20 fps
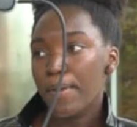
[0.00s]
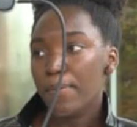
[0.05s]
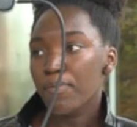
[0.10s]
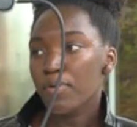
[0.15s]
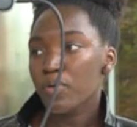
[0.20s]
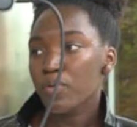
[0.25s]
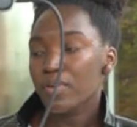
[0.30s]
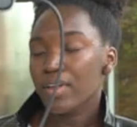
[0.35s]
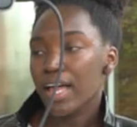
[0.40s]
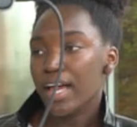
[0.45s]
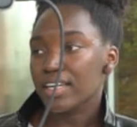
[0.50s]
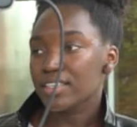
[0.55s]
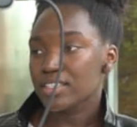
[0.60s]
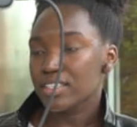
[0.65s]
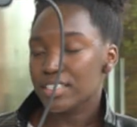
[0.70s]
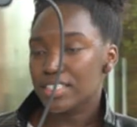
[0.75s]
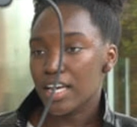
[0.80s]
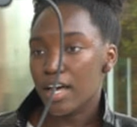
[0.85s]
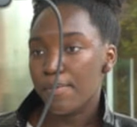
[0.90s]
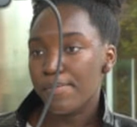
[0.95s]
People will
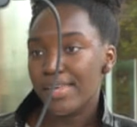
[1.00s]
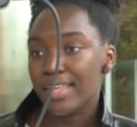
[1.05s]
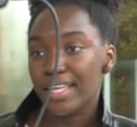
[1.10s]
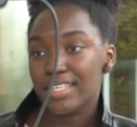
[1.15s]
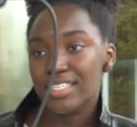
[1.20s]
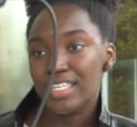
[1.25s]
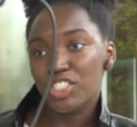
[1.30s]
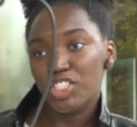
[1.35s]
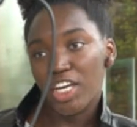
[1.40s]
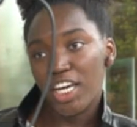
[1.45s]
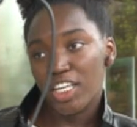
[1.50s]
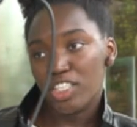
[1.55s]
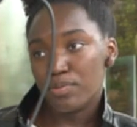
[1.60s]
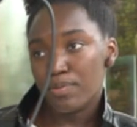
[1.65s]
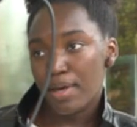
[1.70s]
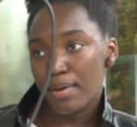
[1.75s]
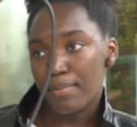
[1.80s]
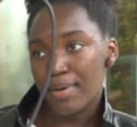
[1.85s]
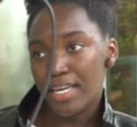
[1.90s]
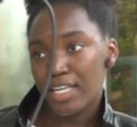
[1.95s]
actually tell me like to change
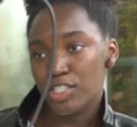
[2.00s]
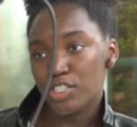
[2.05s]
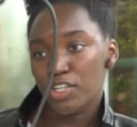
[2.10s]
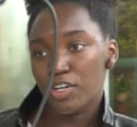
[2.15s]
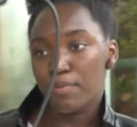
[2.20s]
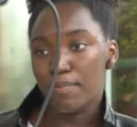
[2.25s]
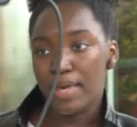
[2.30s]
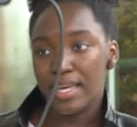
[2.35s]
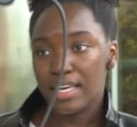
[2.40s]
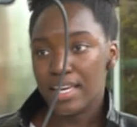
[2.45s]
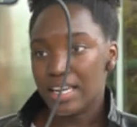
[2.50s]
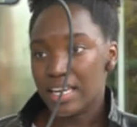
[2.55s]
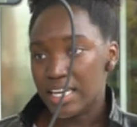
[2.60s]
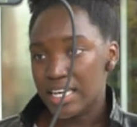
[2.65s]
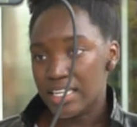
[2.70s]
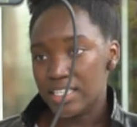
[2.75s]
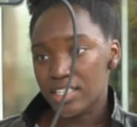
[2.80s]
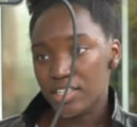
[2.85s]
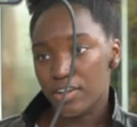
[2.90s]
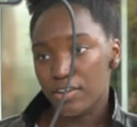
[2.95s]
my major and make it
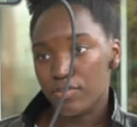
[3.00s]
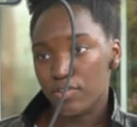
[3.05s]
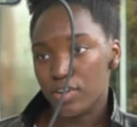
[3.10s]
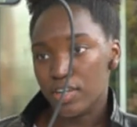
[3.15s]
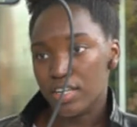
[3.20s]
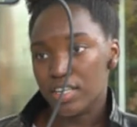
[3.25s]
easier for